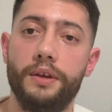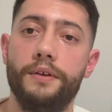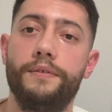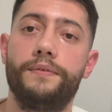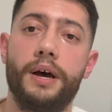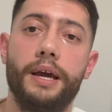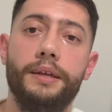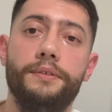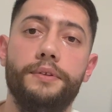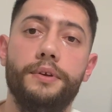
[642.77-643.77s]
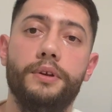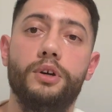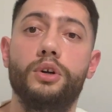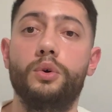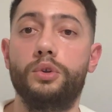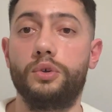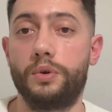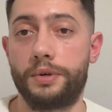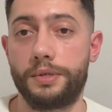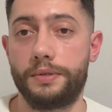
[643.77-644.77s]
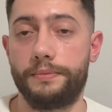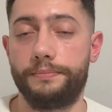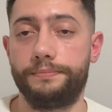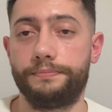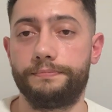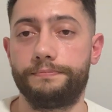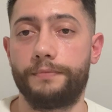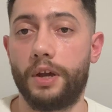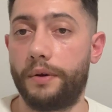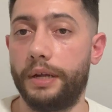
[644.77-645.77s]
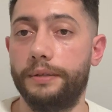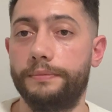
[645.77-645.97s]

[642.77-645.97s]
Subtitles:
find a good course, all right?